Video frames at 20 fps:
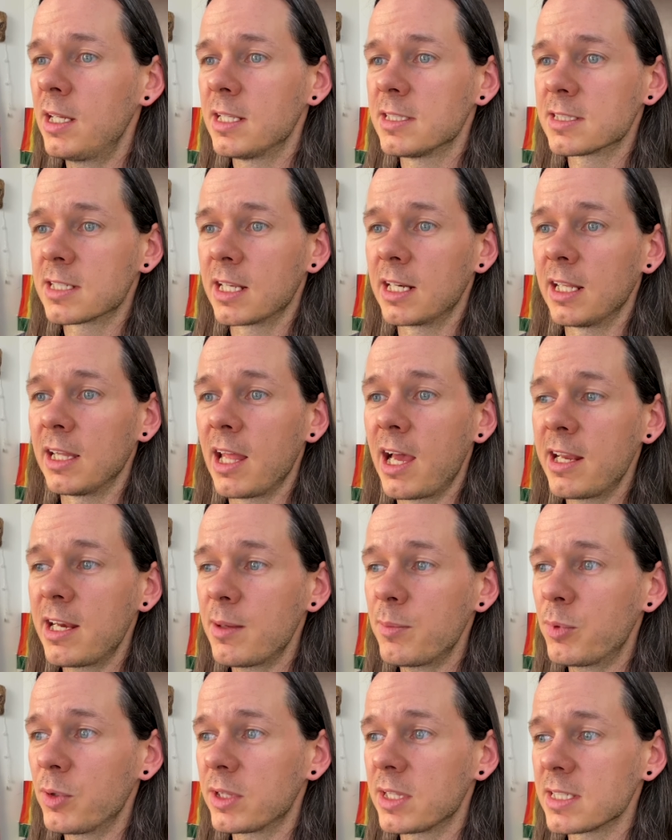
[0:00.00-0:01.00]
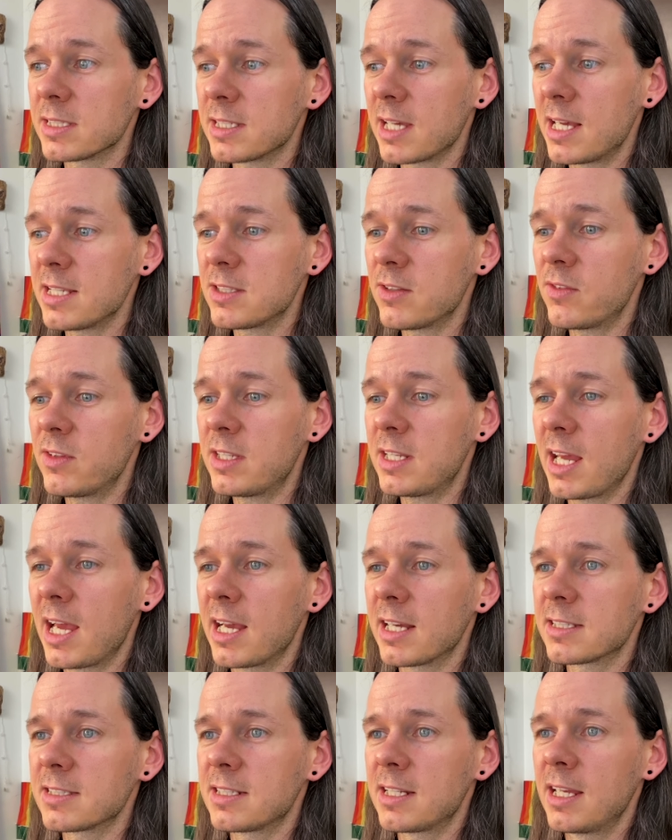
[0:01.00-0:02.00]
It's going to line up with the size of the
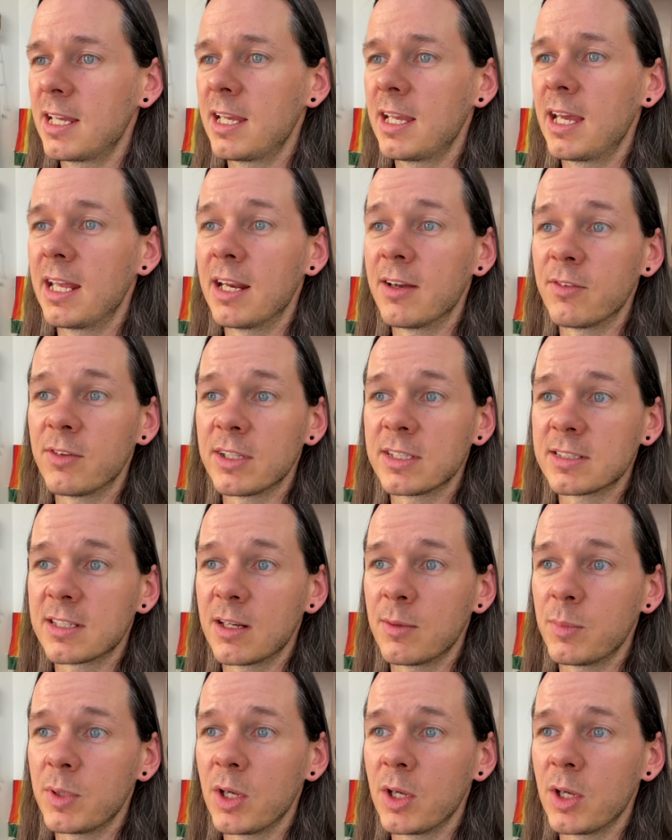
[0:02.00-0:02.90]
text and everything's going to be